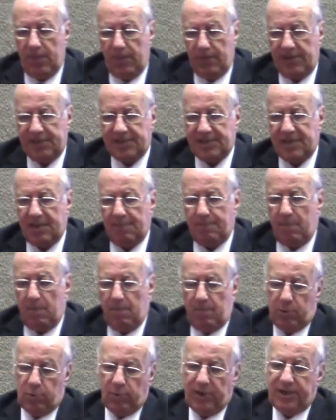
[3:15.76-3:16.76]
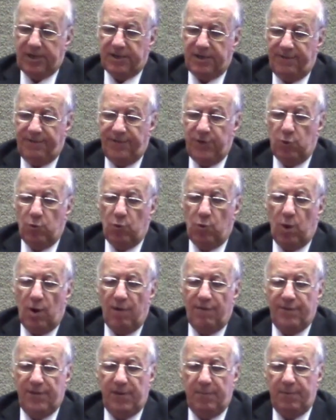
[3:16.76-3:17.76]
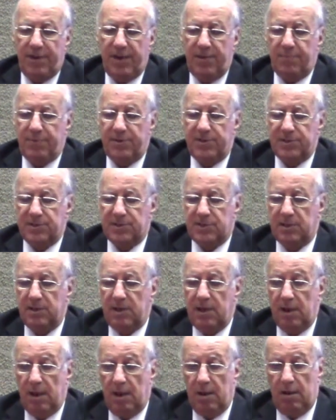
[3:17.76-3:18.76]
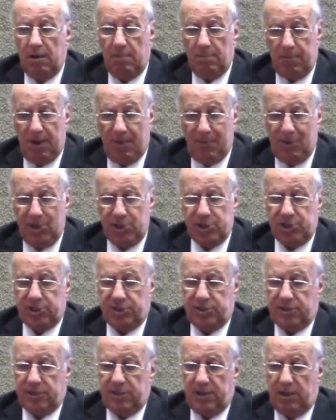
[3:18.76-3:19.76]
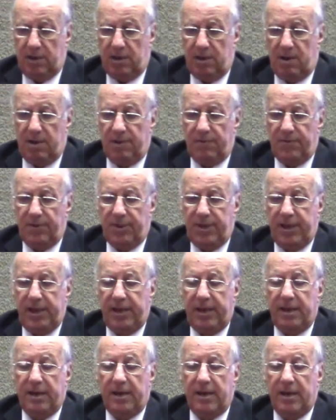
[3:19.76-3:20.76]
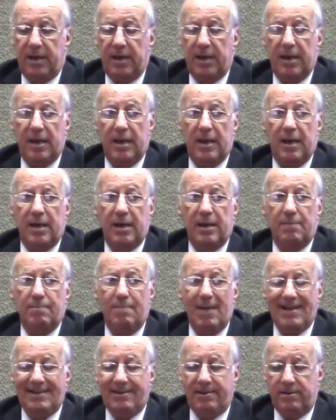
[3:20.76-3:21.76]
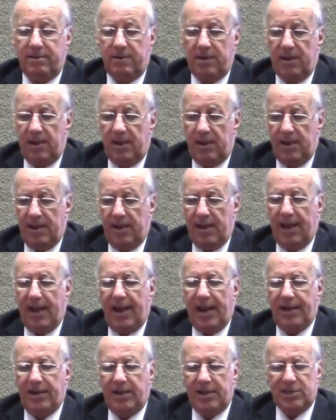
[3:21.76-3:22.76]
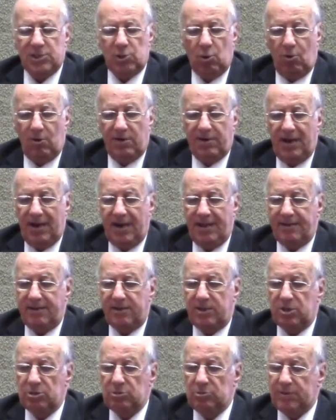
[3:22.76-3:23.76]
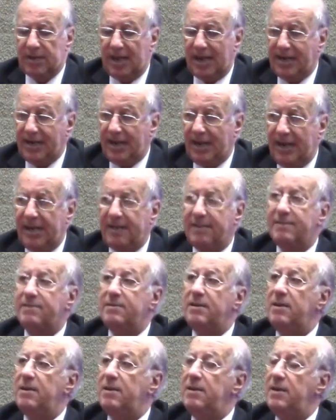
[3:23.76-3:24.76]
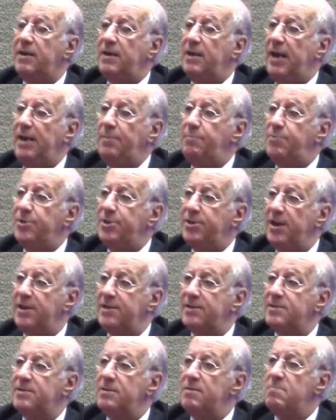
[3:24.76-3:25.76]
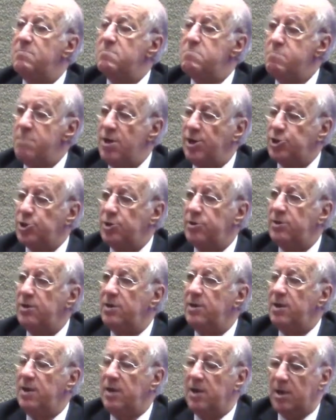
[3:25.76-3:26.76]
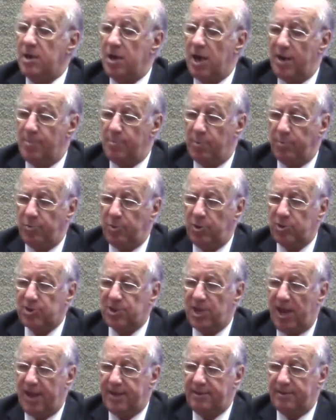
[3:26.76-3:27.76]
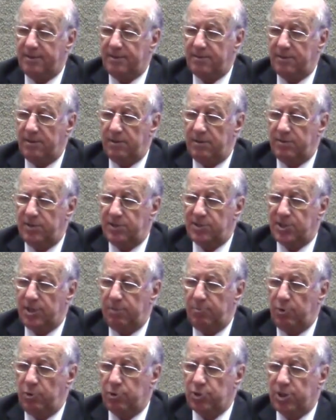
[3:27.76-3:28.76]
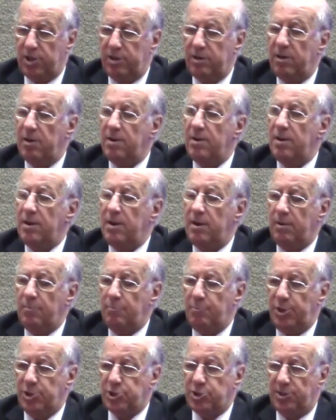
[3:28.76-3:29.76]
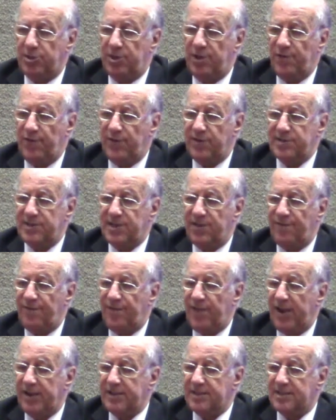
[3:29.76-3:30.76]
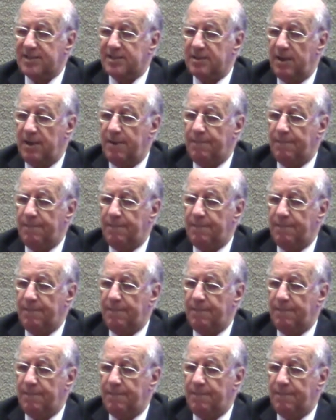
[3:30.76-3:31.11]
this is a quick review of the papers published on the matter, and it's all related to calculate and predict, measure carbon monoxide distribution, pressure difference effects,